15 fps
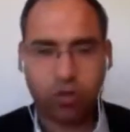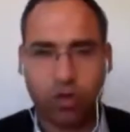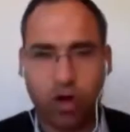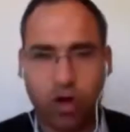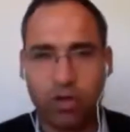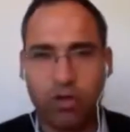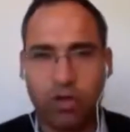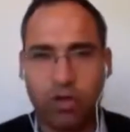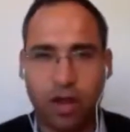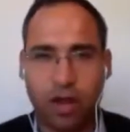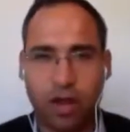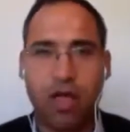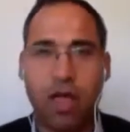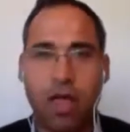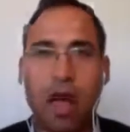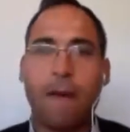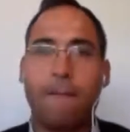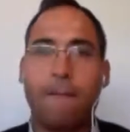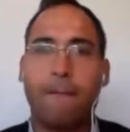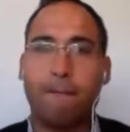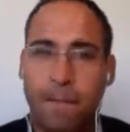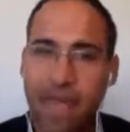of 3.3
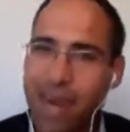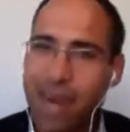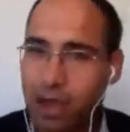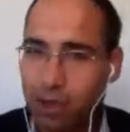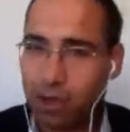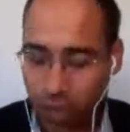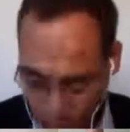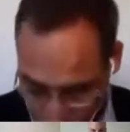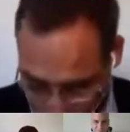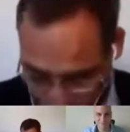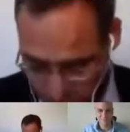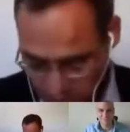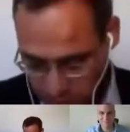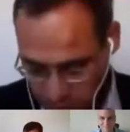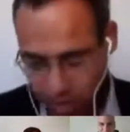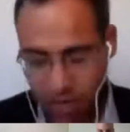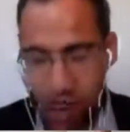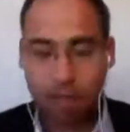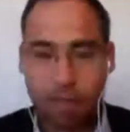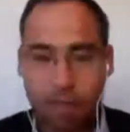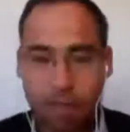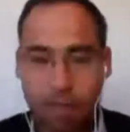billion dollars
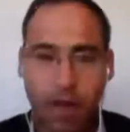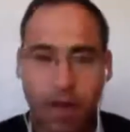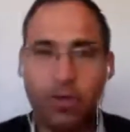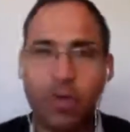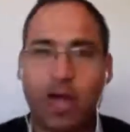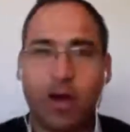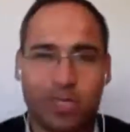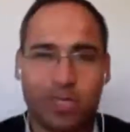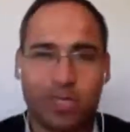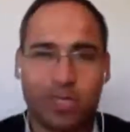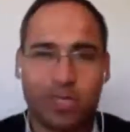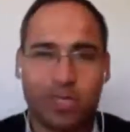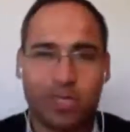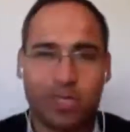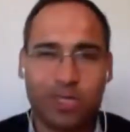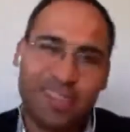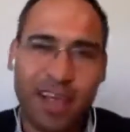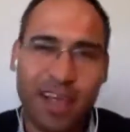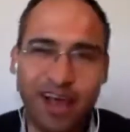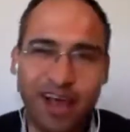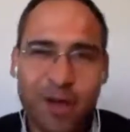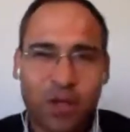by 2016.
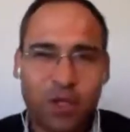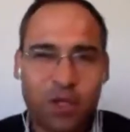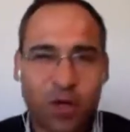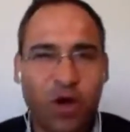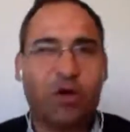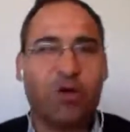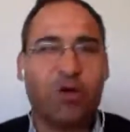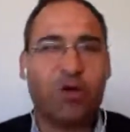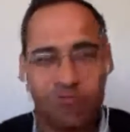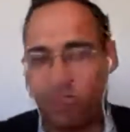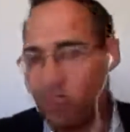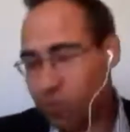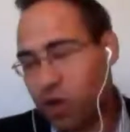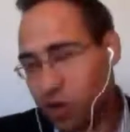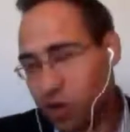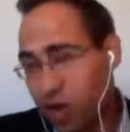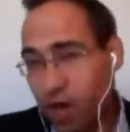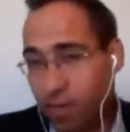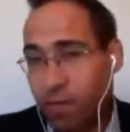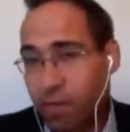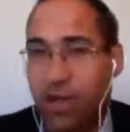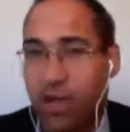So and, and, we're
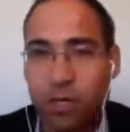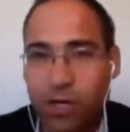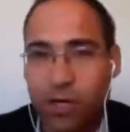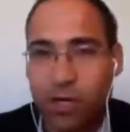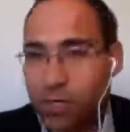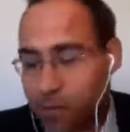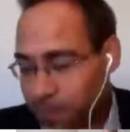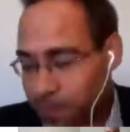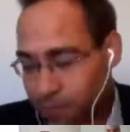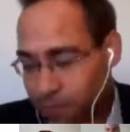talking about big numbers.